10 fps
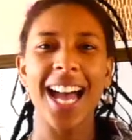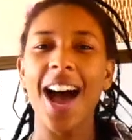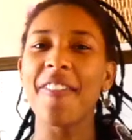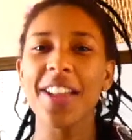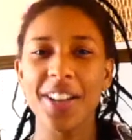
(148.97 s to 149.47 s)

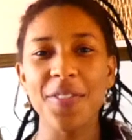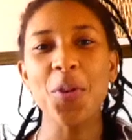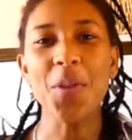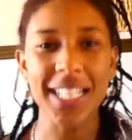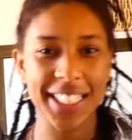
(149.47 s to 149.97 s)
I think I've
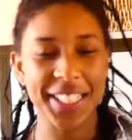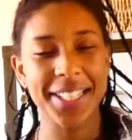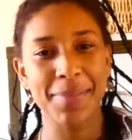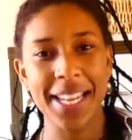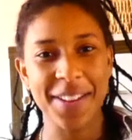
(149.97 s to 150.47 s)
always
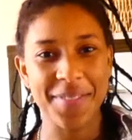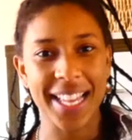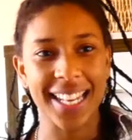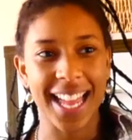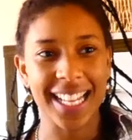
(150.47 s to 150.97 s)
just been a
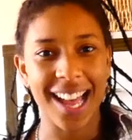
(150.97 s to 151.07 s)
bit like,